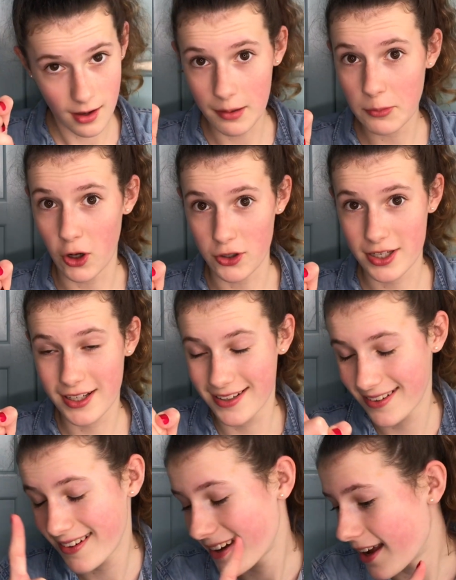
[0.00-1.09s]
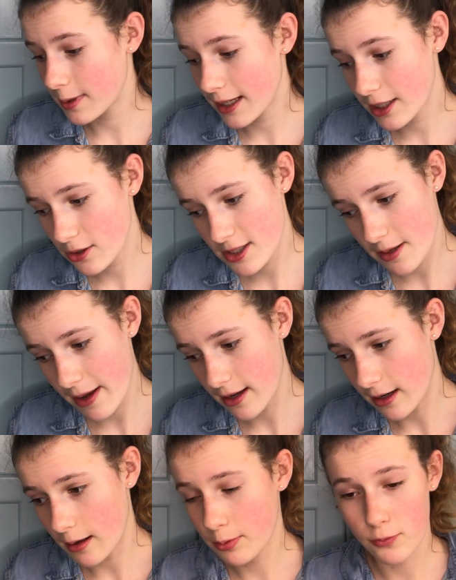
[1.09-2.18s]
I'm not. Probably gonna use the
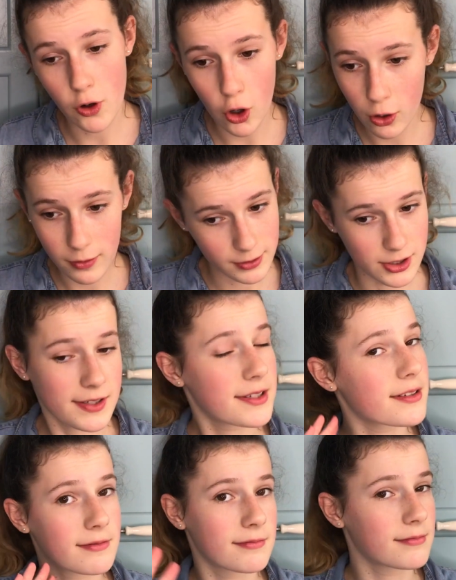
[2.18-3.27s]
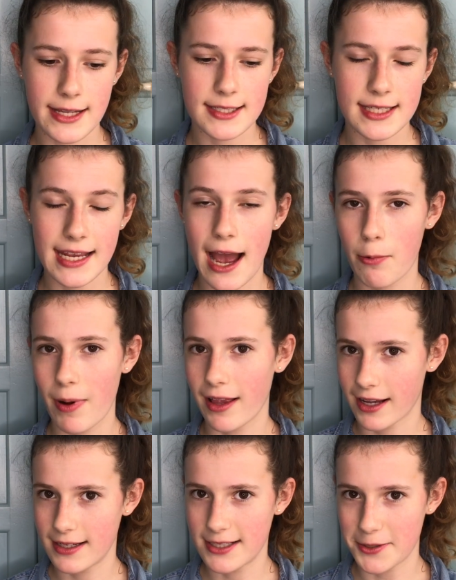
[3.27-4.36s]
makeup wrong just and see how well I
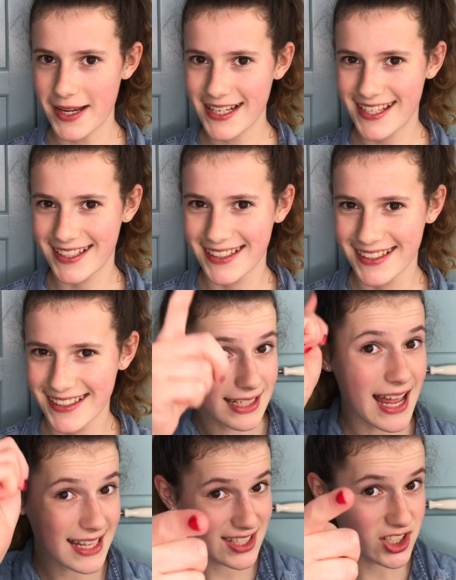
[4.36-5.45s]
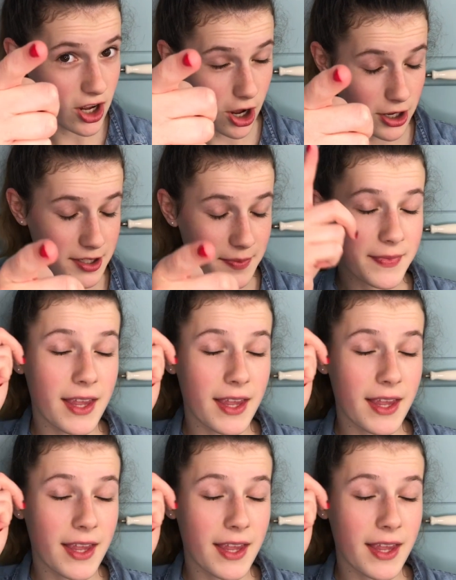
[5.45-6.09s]
can do it. Let's start.